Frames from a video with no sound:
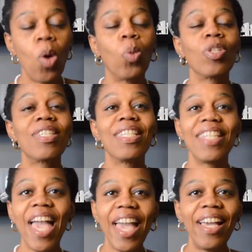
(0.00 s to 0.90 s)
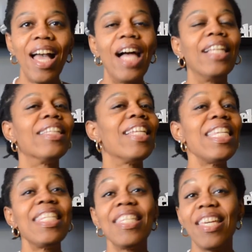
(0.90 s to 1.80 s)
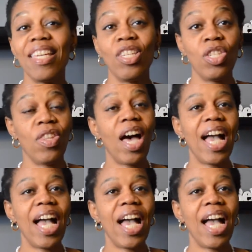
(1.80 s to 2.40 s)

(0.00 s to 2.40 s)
Well, today, let's dig into the